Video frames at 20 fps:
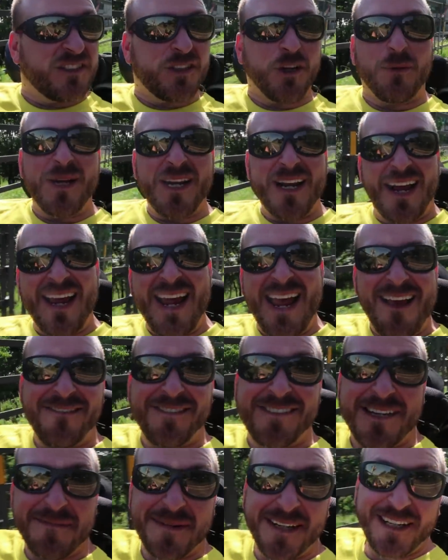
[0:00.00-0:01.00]
So when I
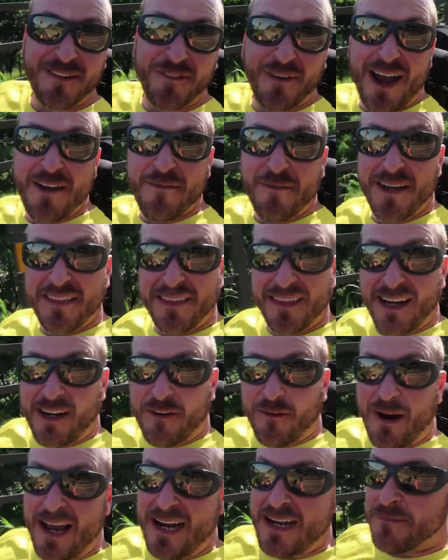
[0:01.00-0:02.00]
have somebody to ride with, like
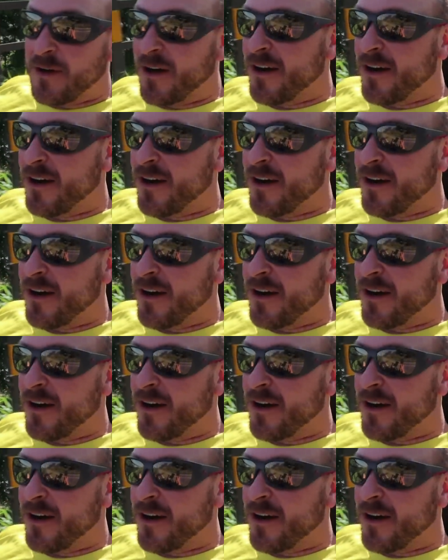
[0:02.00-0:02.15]
a riding